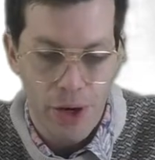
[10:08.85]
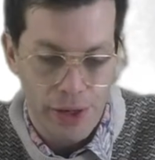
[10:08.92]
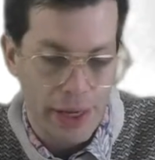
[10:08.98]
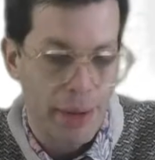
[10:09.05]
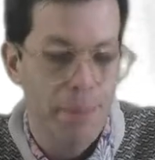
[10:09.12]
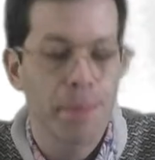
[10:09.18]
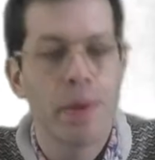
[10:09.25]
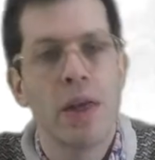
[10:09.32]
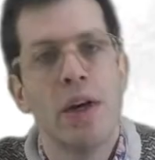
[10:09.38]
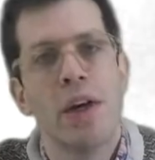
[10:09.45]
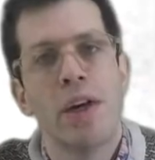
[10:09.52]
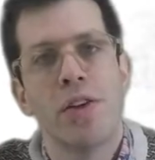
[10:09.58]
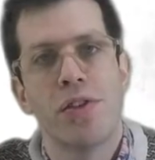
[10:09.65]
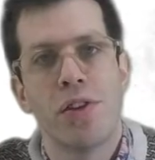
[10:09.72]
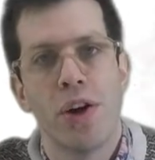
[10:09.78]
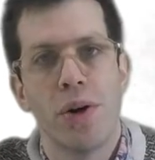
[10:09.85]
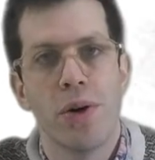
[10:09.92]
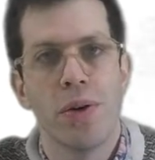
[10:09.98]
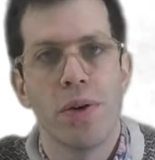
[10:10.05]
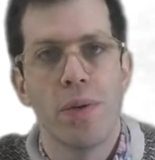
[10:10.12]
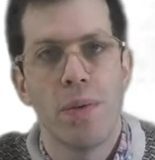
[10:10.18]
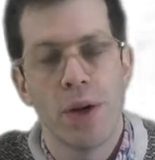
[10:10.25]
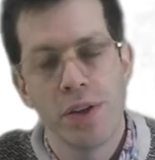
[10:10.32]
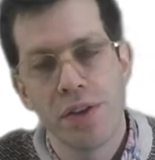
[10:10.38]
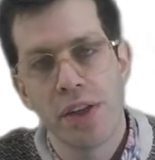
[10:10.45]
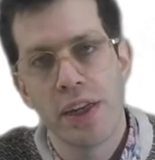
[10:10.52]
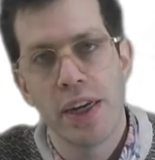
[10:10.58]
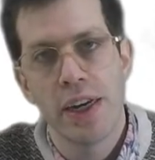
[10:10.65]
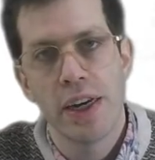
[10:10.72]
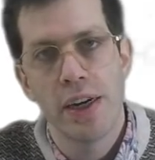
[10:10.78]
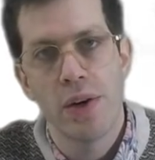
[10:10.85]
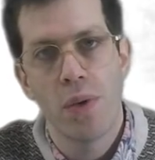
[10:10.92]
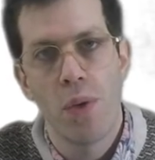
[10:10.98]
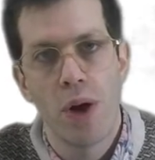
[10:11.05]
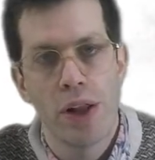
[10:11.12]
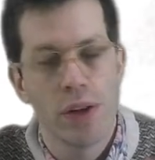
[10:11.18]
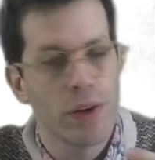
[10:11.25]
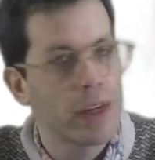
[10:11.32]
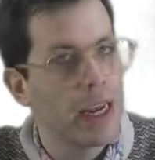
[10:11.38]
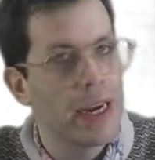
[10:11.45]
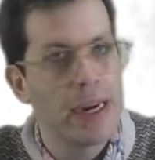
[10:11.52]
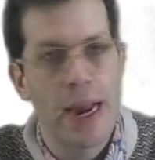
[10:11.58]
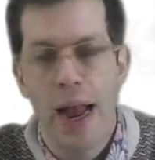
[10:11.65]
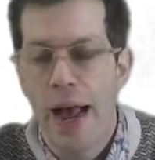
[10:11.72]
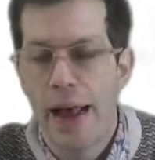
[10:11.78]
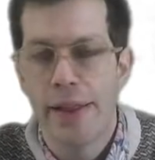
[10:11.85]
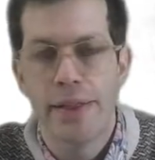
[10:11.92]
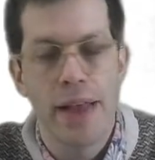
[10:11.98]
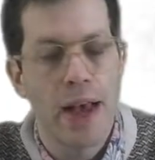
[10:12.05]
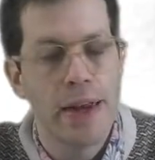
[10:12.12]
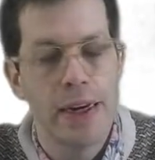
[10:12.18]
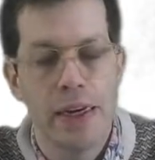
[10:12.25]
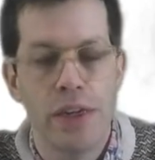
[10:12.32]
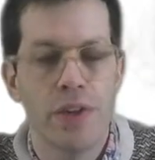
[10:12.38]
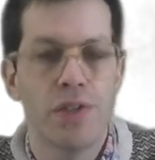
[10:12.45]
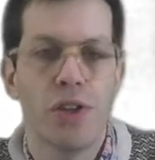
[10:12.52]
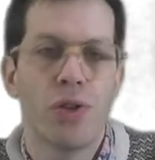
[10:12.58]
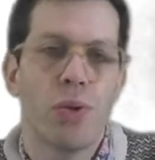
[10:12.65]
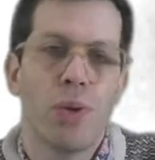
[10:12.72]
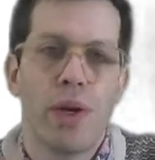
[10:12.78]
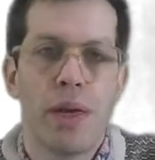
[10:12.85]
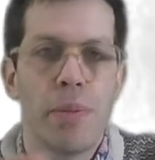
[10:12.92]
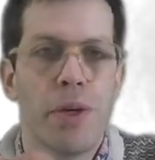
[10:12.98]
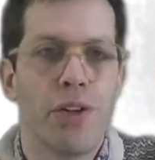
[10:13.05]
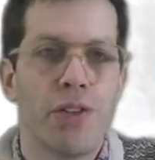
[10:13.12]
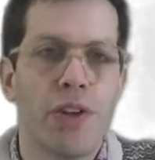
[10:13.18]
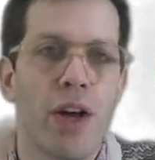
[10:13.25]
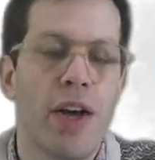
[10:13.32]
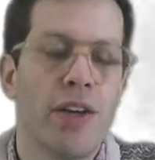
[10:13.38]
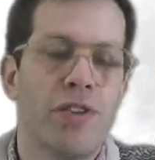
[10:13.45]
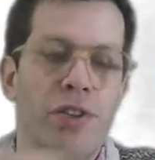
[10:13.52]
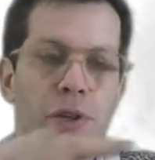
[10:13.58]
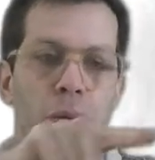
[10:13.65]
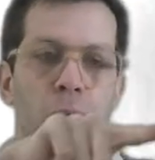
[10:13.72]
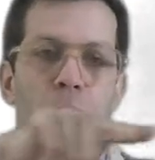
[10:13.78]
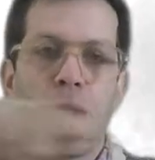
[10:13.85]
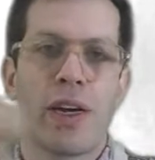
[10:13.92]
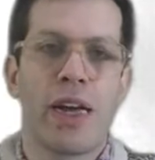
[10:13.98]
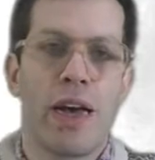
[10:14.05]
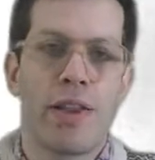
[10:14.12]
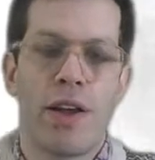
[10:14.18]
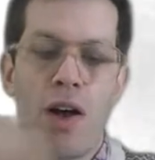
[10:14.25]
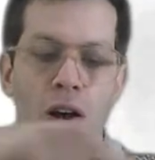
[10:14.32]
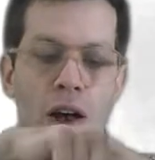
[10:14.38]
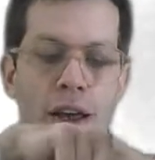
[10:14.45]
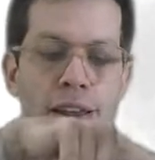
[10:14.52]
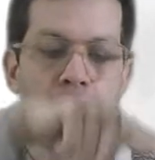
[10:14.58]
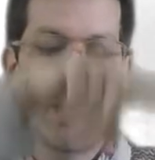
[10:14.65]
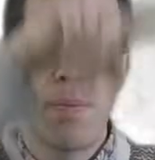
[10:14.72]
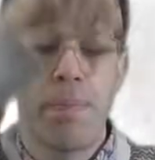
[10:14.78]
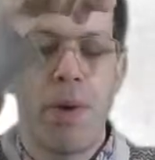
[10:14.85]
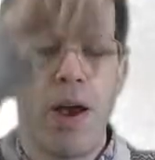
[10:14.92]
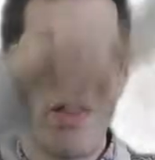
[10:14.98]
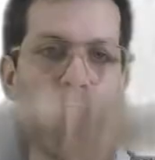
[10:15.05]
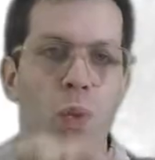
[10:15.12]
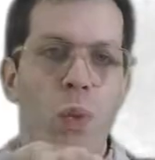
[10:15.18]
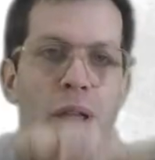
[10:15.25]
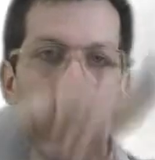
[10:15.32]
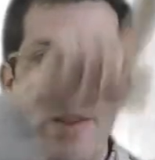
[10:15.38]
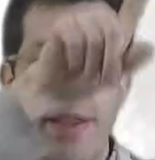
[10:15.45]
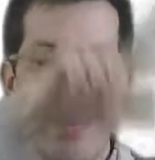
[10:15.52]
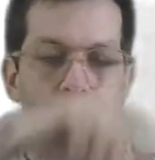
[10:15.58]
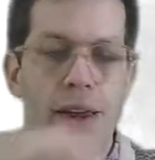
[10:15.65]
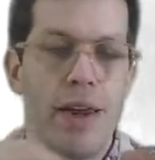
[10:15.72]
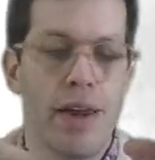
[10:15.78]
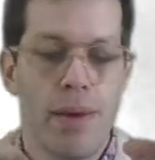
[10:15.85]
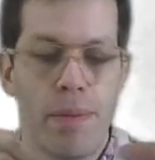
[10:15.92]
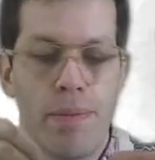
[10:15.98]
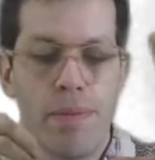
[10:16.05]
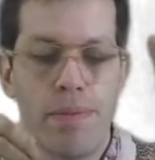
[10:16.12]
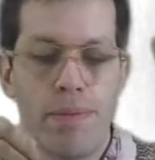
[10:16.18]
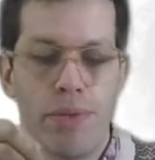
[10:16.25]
Okay, so once again, we're looking at that individual image size. So we work out the height by width in